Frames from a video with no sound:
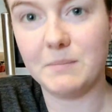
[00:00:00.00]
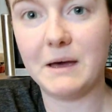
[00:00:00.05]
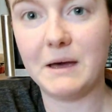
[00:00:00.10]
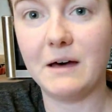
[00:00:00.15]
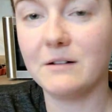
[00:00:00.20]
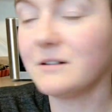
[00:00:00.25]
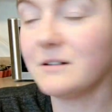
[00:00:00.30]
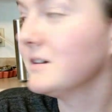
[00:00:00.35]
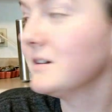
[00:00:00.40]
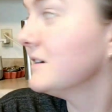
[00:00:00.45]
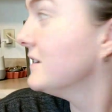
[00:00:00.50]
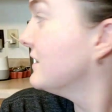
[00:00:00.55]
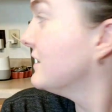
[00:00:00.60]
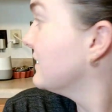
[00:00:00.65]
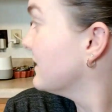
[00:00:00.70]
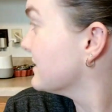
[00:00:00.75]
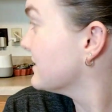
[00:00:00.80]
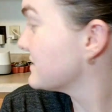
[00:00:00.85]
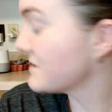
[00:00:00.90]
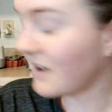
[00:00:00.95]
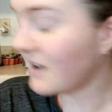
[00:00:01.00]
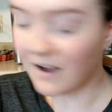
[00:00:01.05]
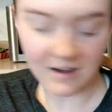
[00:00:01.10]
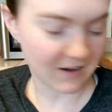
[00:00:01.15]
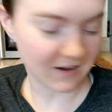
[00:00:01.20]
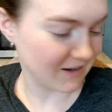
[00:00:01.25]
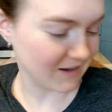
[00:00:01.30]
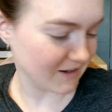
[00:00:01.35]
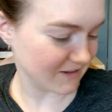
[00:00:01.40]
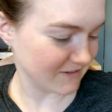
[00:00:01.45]
about the
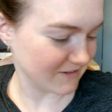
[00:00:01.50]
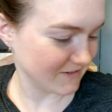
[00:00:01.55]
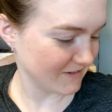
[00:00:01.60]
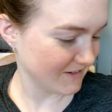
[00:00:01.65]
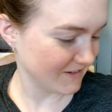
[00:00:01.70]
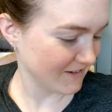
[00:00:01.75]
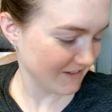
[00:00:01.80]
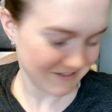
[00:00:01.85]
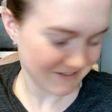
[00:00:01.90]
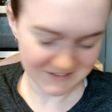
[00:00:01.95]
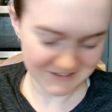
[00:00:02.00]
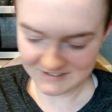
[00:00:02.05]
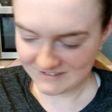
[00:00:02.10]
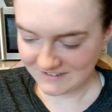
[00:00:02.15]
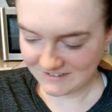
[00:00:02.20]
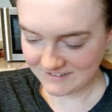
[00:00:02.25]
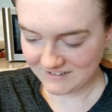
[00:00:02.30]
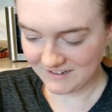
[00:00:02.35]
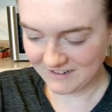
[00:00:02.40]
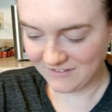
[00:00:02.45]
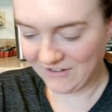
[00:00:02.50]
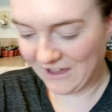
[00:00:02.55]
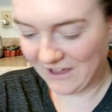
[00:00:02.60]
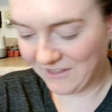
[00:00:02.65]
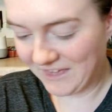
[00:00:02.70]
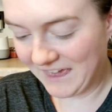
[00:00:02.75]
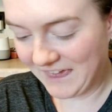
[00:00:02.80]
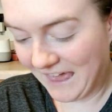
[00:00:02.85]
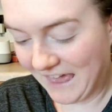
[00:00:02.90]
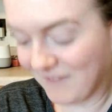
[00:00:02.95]
saga of how
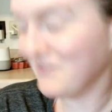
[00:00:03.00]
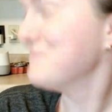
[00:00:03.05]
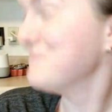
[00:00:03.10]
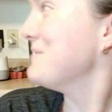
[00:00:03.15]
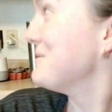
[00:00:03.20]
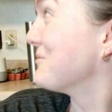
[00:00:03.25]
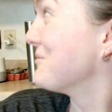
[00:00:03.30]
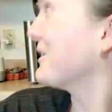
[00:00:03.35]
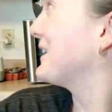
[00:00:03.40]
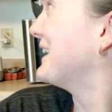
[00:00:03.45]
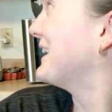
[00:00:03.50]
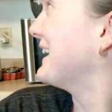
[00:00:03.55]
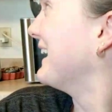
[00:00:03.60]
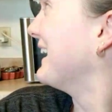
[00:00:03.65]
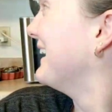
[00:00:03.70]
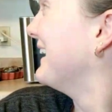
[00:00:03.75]
they haven't been working